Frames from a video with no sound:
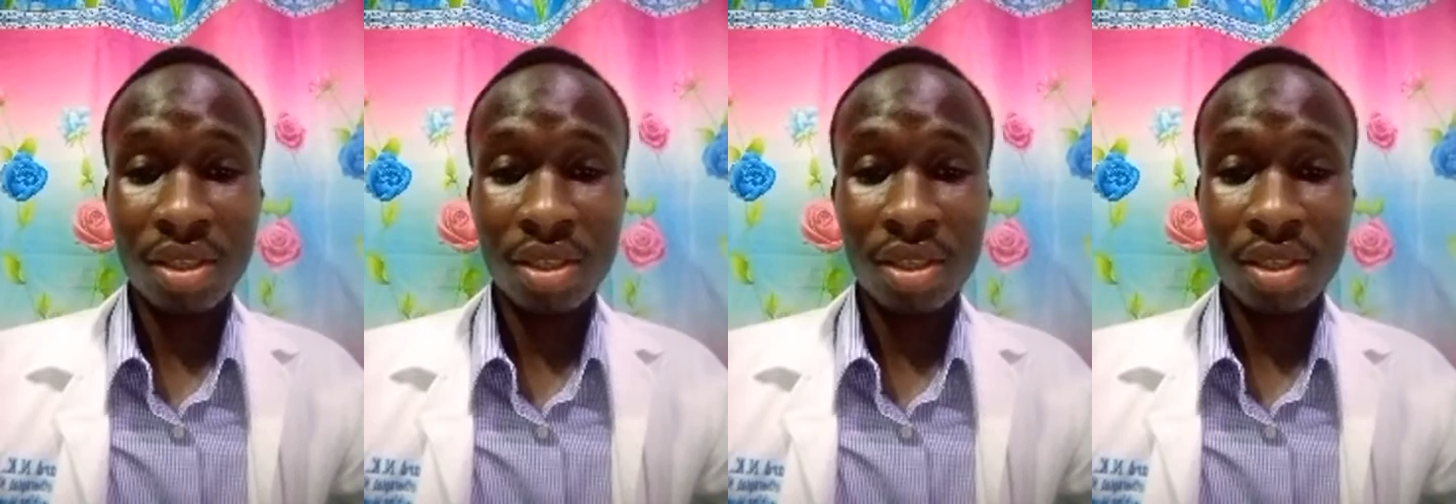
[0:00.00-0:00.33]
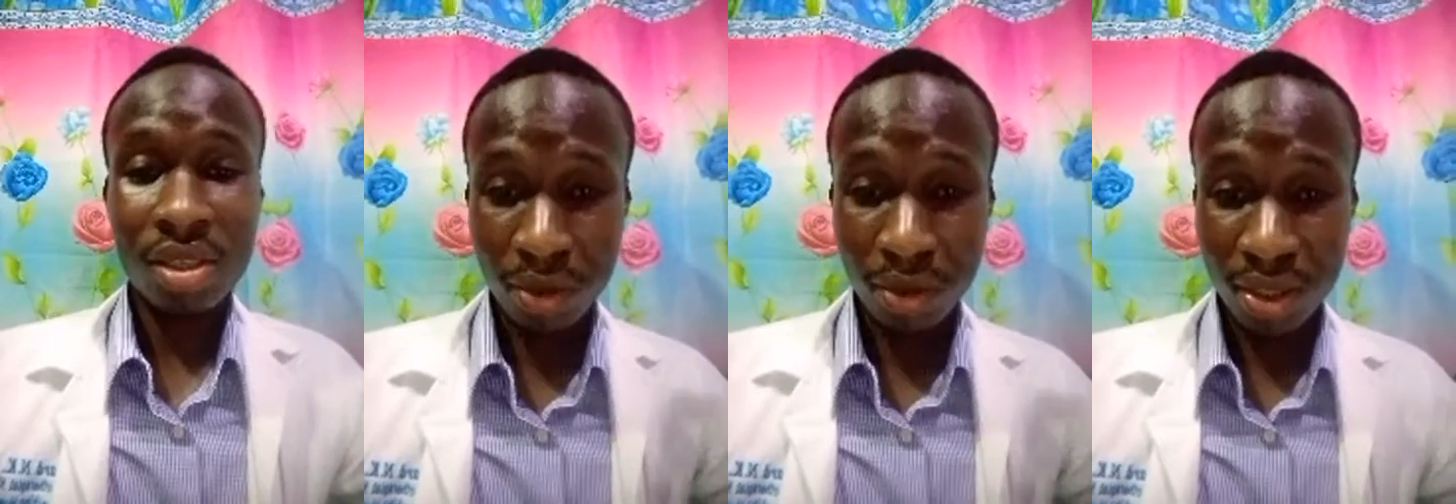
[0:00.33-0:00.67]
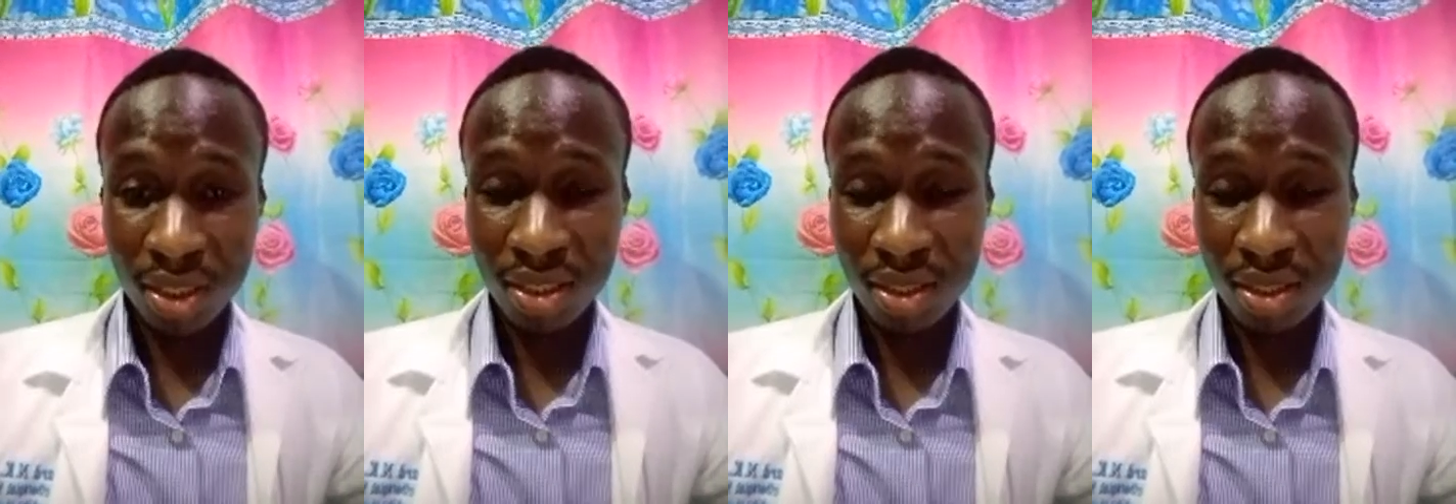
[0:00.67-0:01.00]
conditions
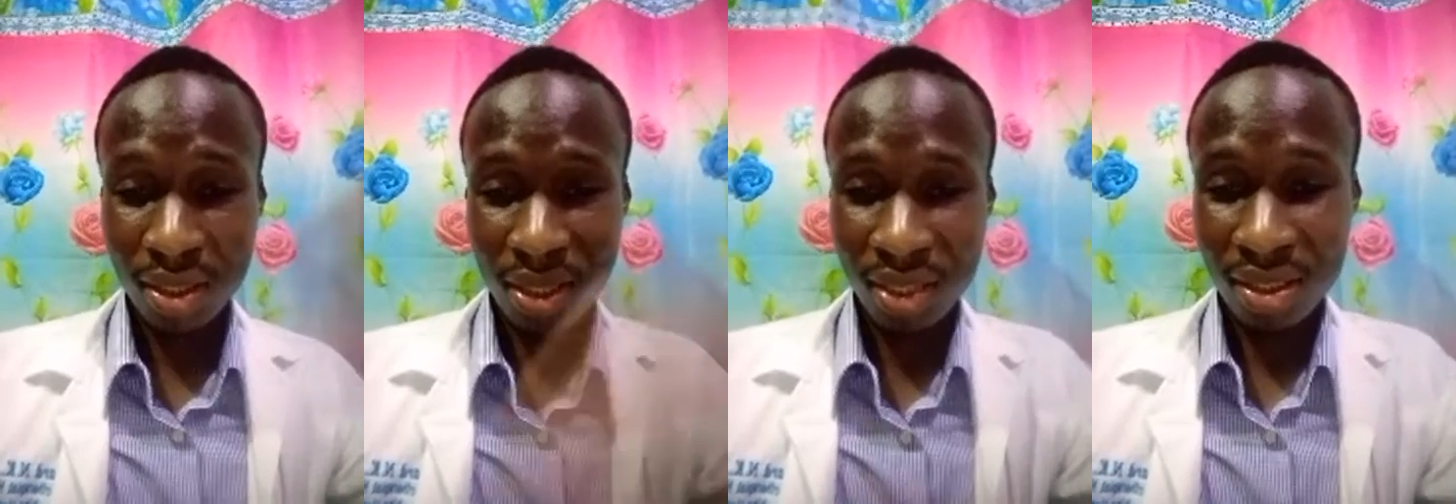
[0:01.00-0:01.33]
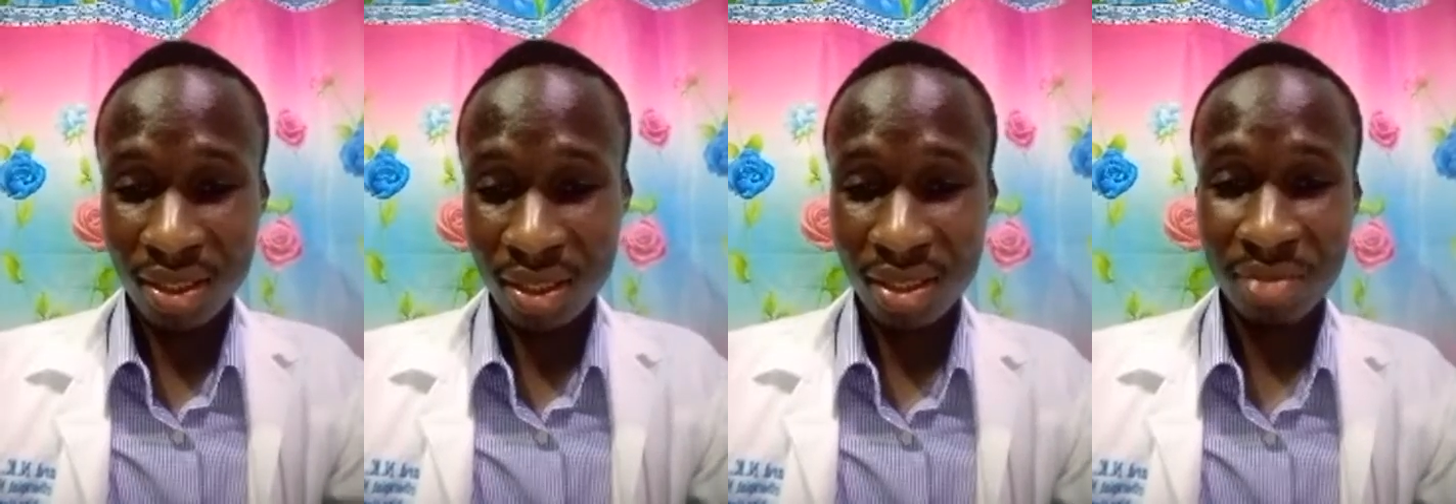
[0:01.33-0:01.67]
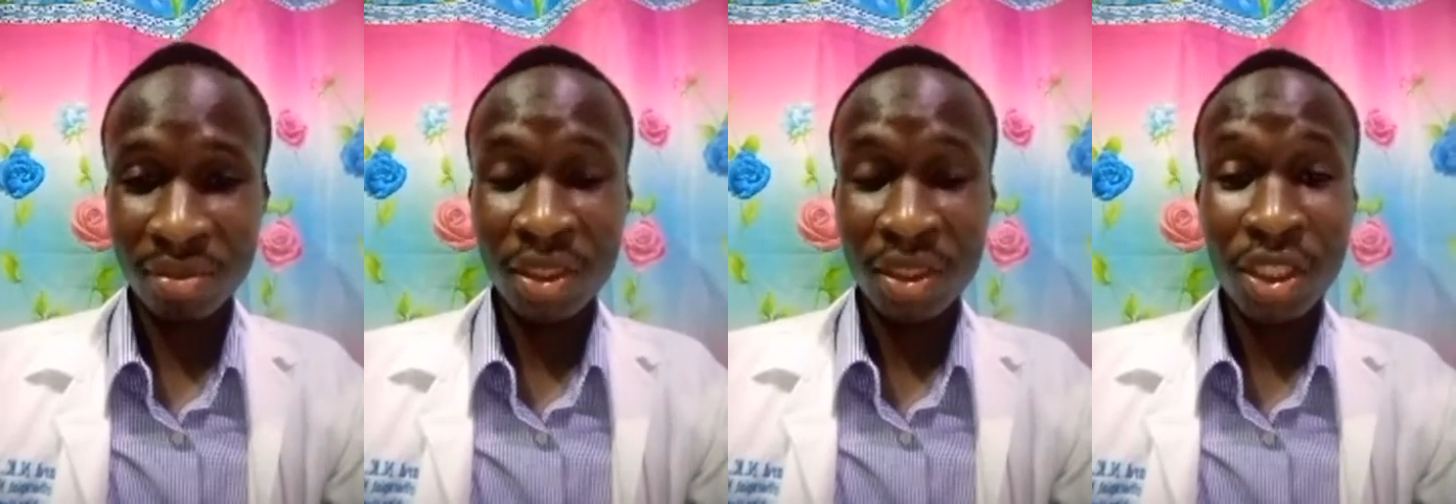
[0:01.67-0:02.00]
such as this
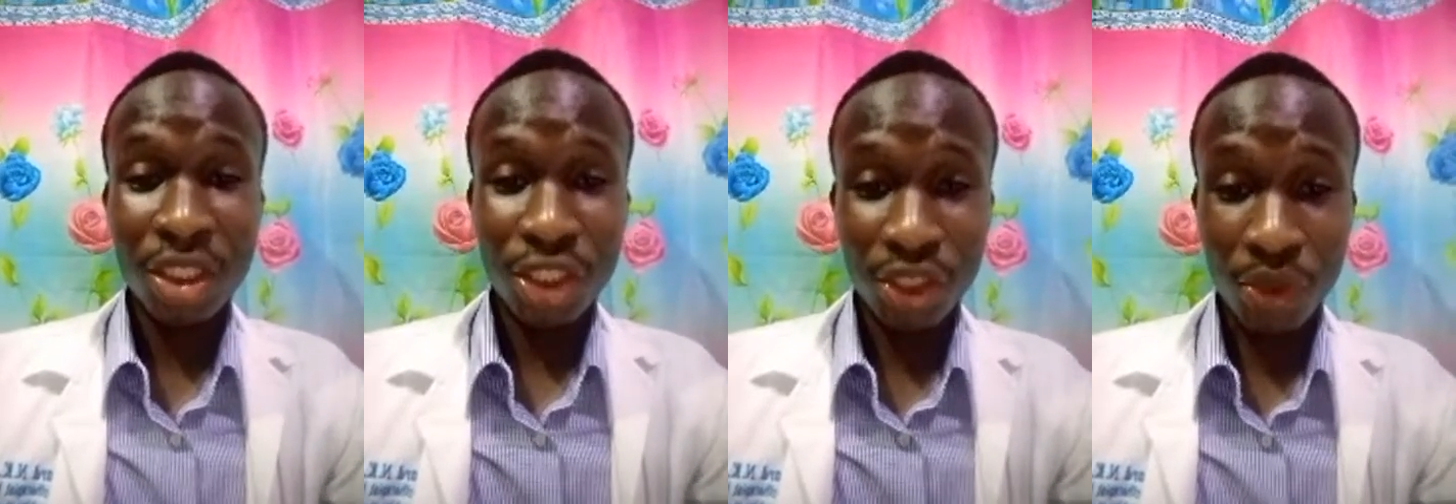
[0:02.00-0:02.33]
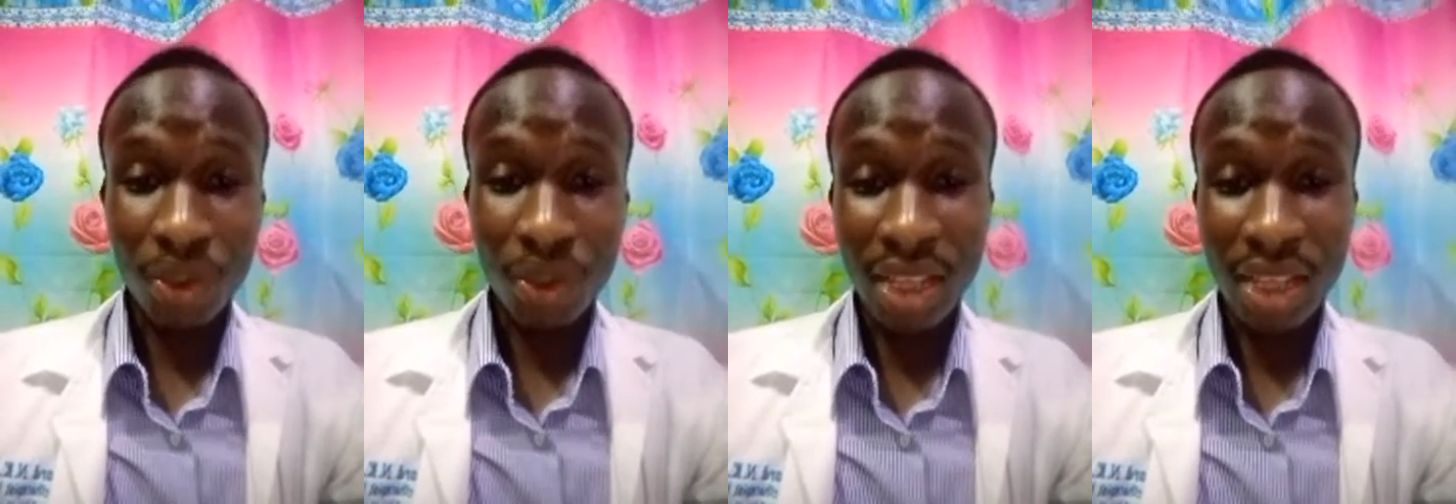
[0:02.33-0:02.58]
shoulder